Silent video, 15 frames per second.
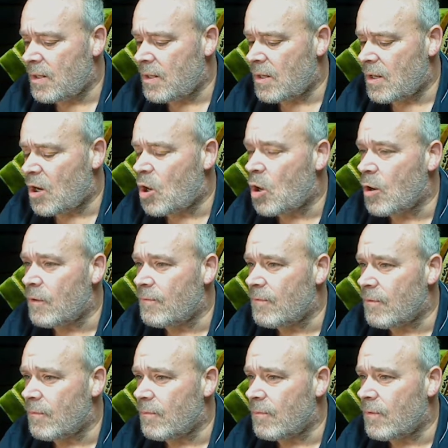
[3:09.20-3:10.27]
hard
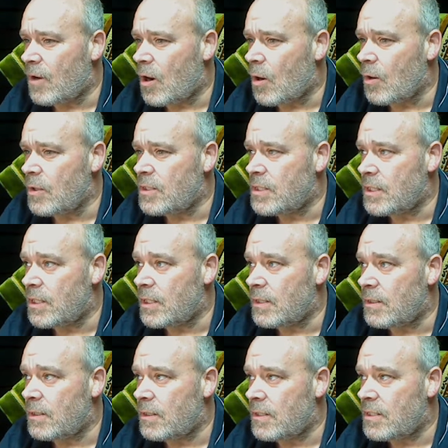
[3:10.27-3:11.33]
for hard to
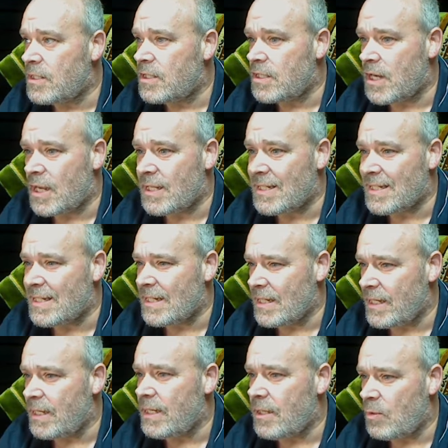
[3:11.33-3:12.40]
to not
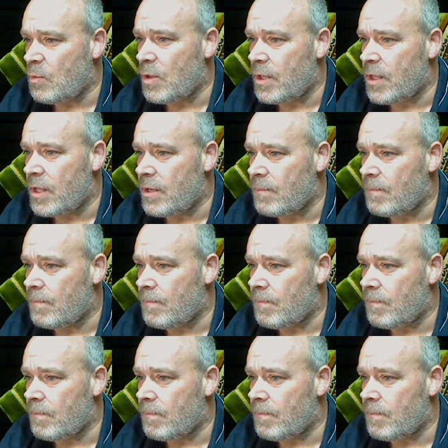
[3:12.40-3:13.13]
see with him.